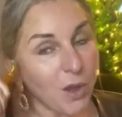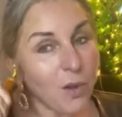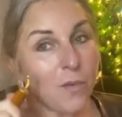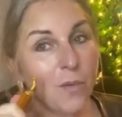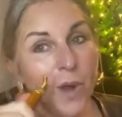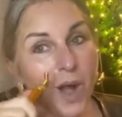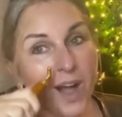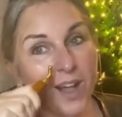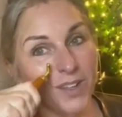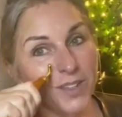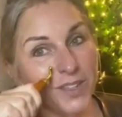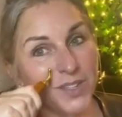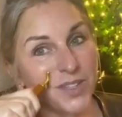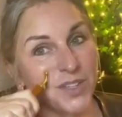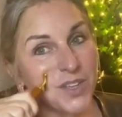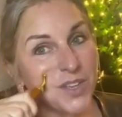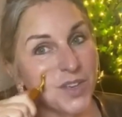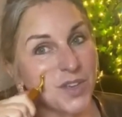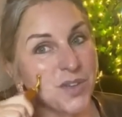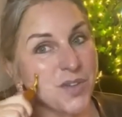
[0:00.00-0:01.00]

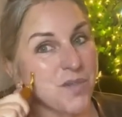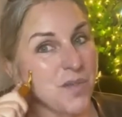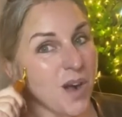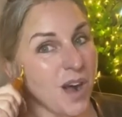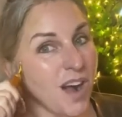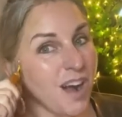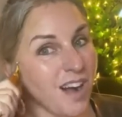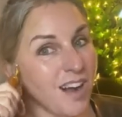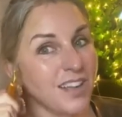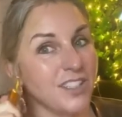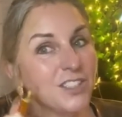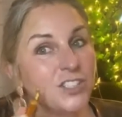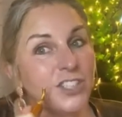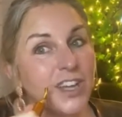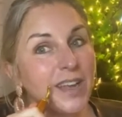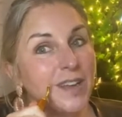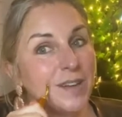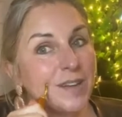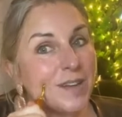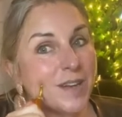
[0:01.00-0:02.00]
whilst you are
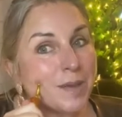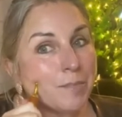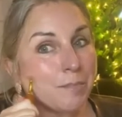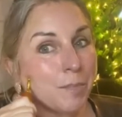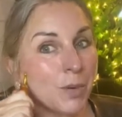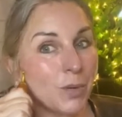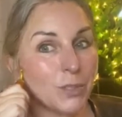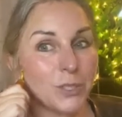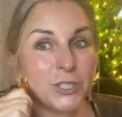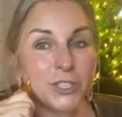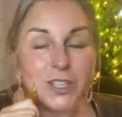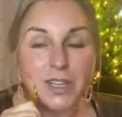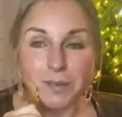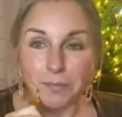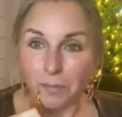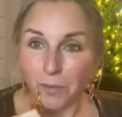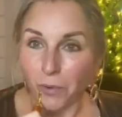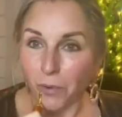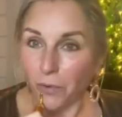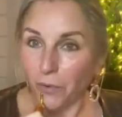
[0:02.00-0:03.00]
gently
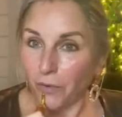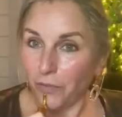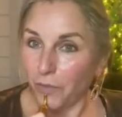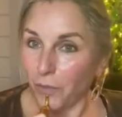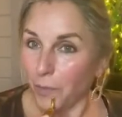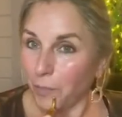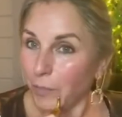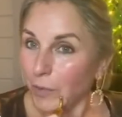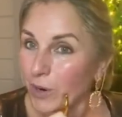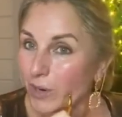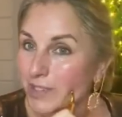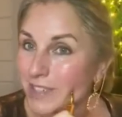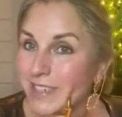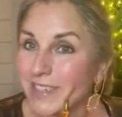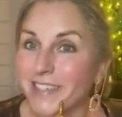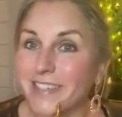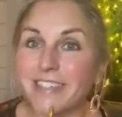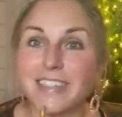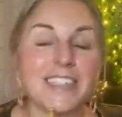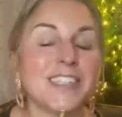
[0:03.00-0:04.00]
pushing more of the
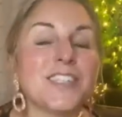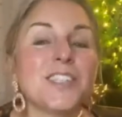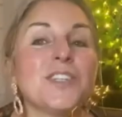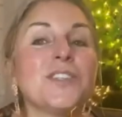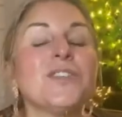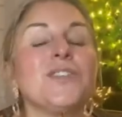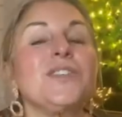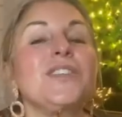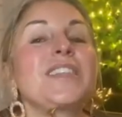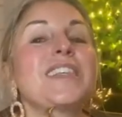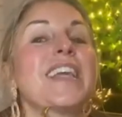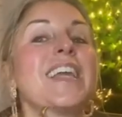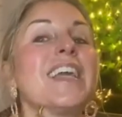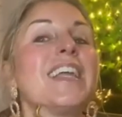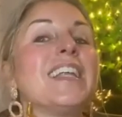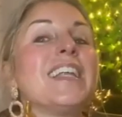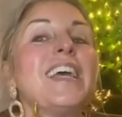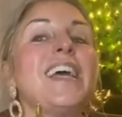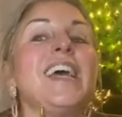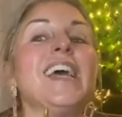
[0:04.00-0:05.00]
product into your
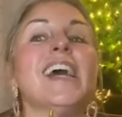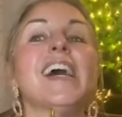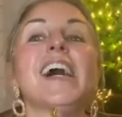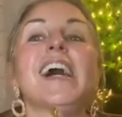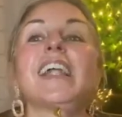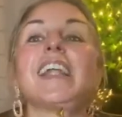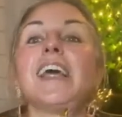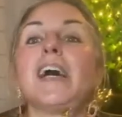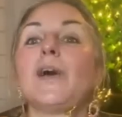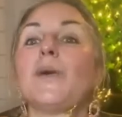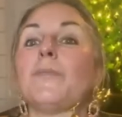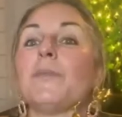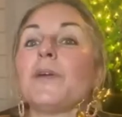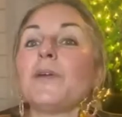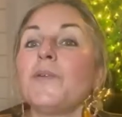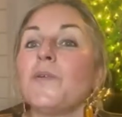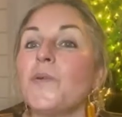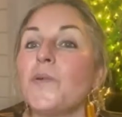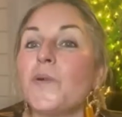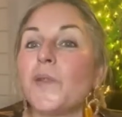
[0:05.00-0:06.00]
skin and
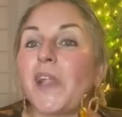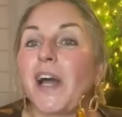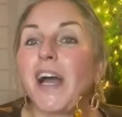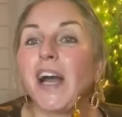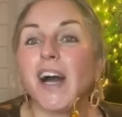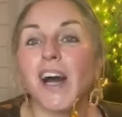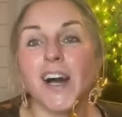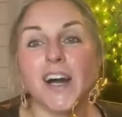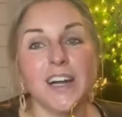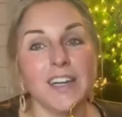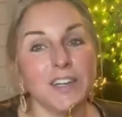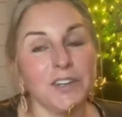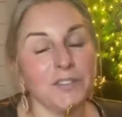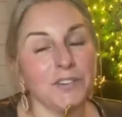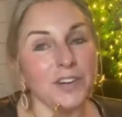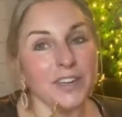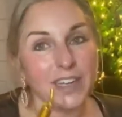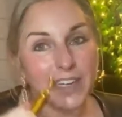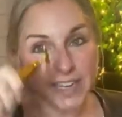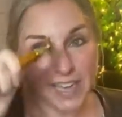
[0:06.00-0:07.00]
helping all that
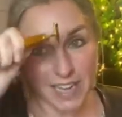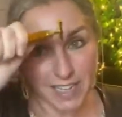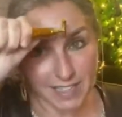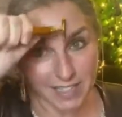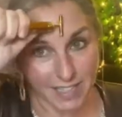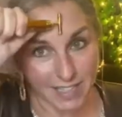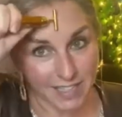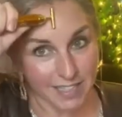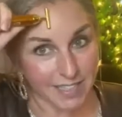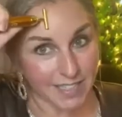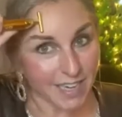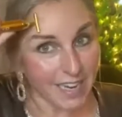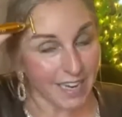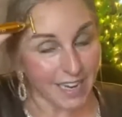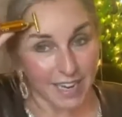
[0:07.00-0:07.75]
hyaluronic acid